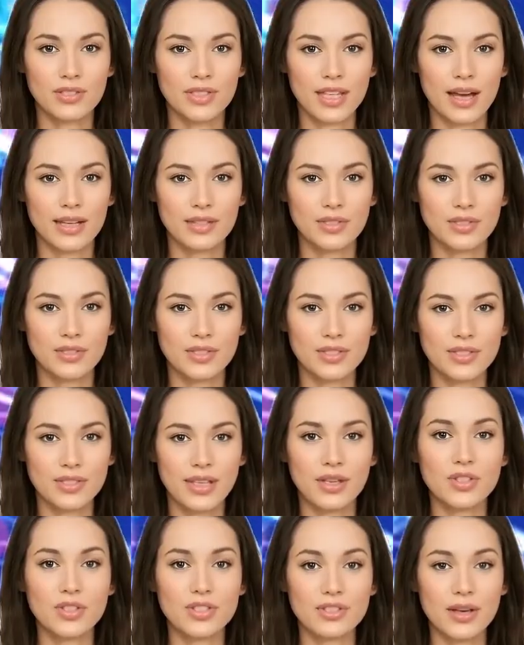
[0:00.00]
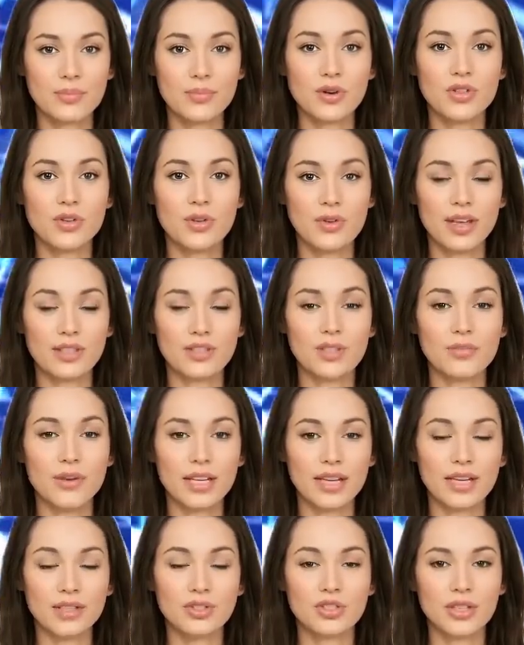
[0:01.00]
in tasks such as image
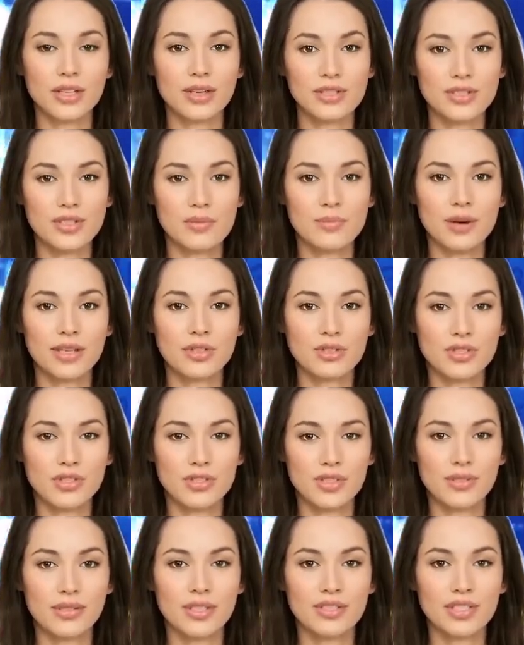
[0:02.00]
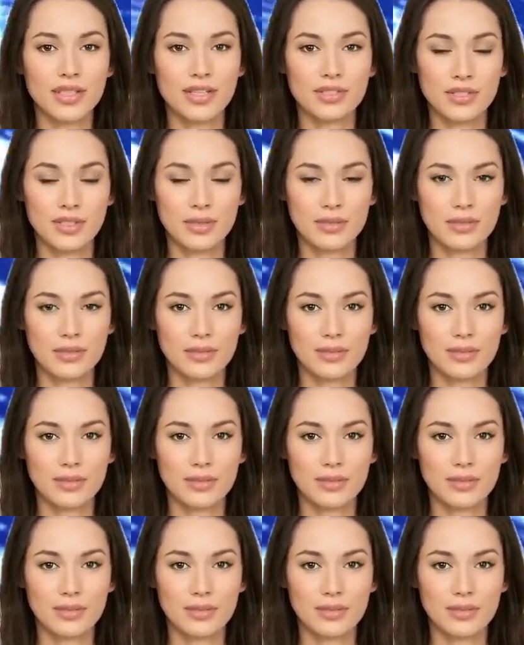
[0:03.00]
classification and speech synthesis.